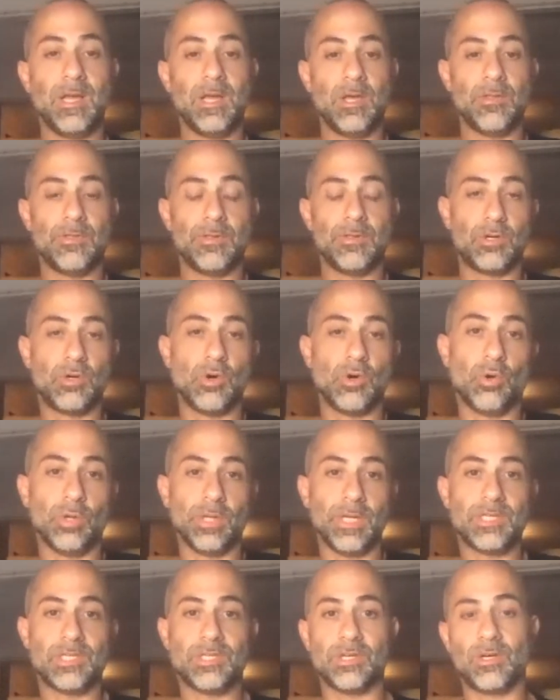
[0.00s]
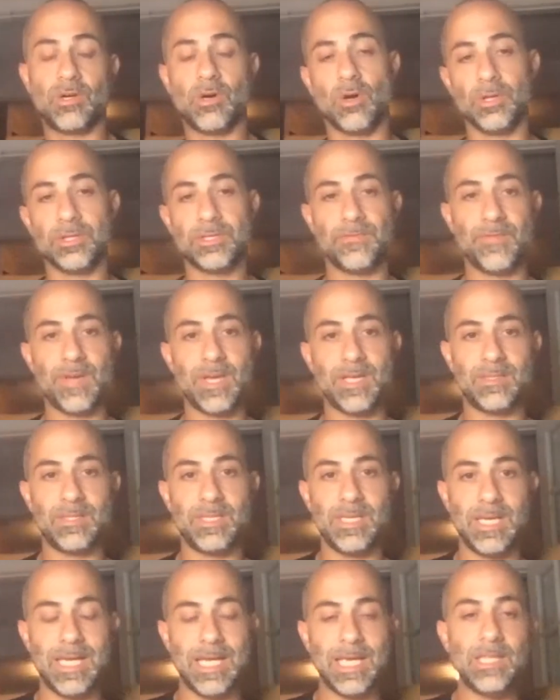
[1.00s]
The goal is to cultivate
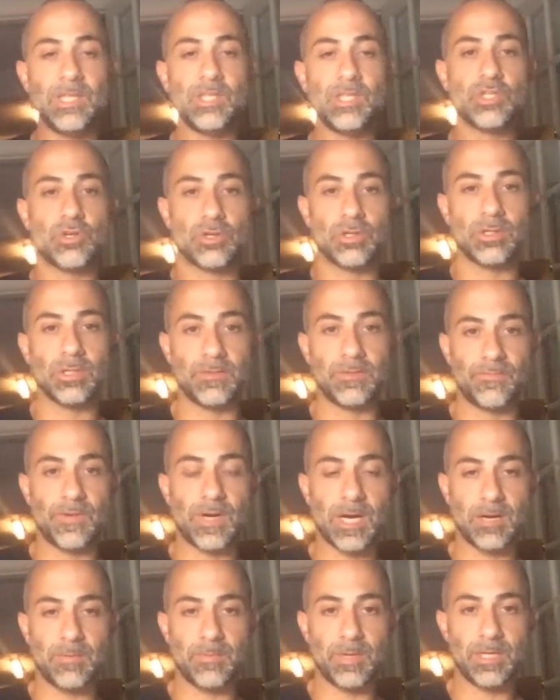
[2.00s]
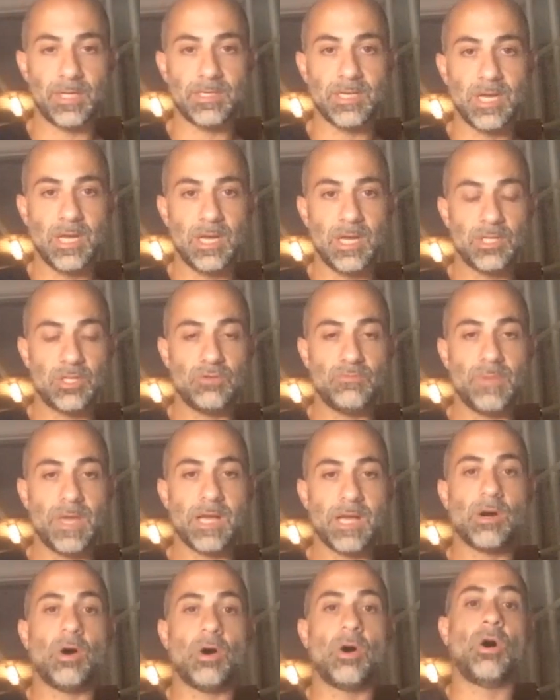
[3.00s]
the internal environment to
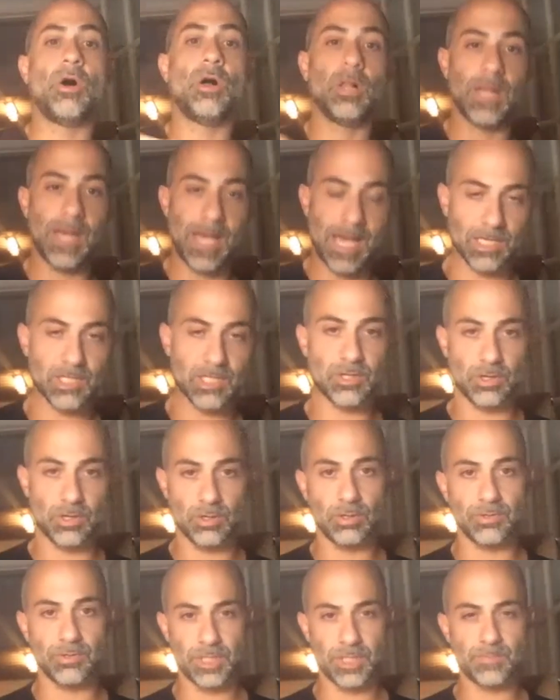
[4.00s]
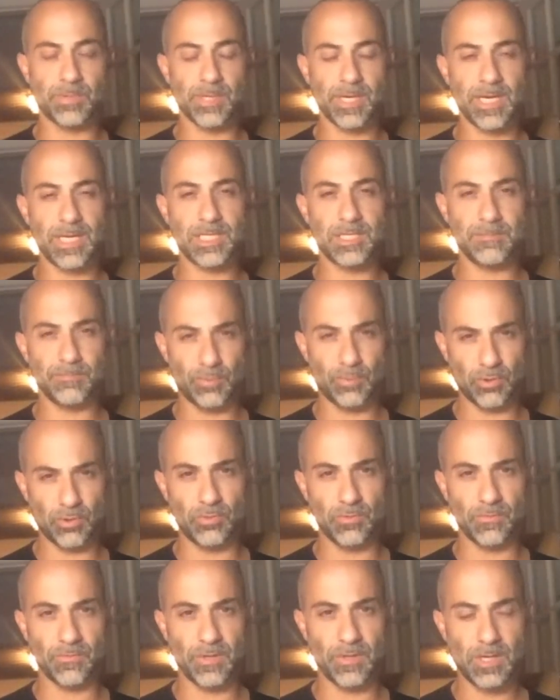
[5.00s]
make all external displays
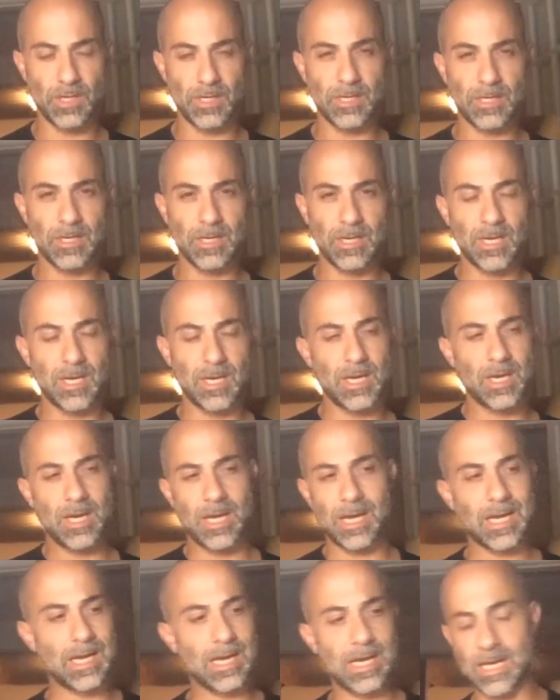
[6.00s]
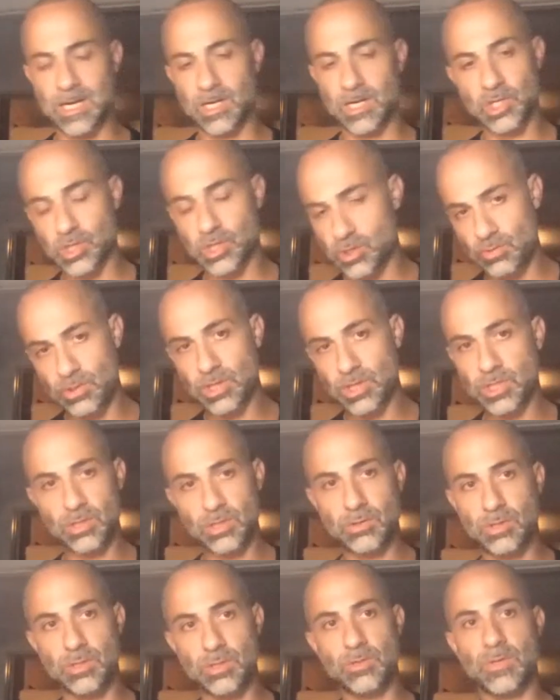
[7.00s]
improve. And as soon as you
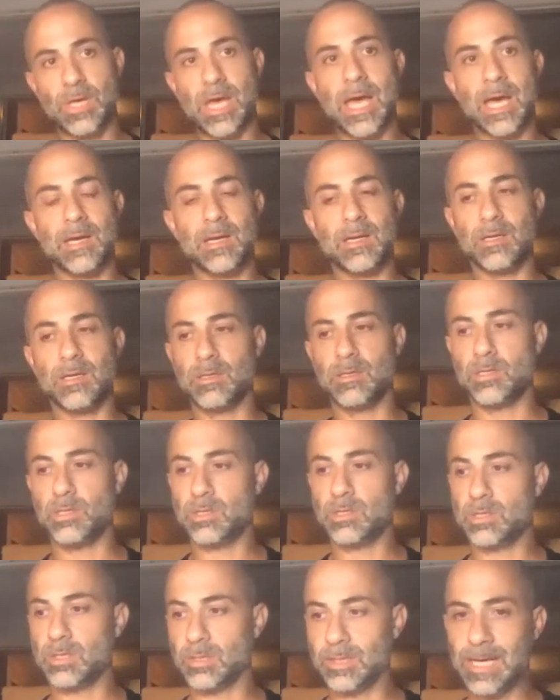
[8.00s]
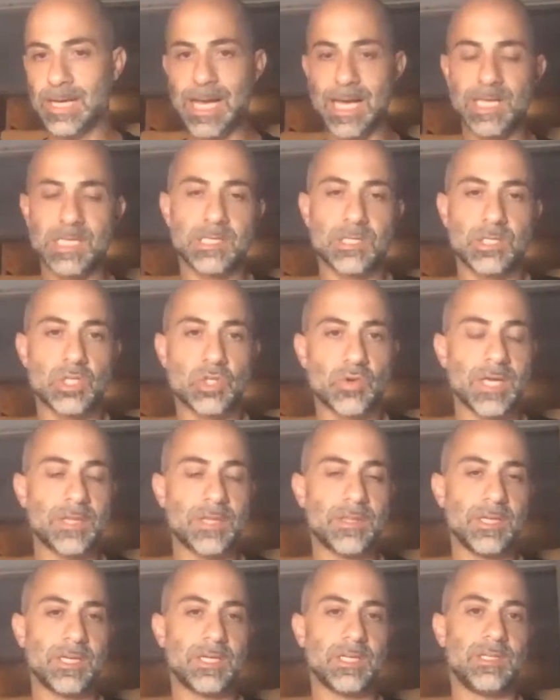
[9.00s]
do that, the last strength
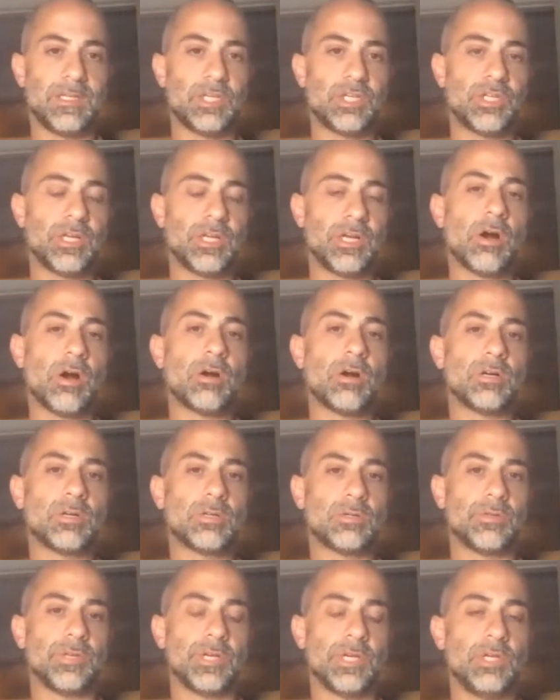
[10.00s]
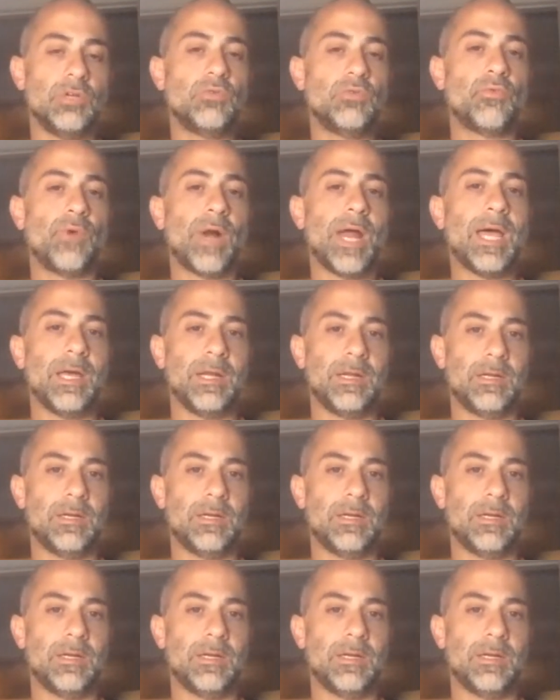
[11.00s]
and conditioning article that you read,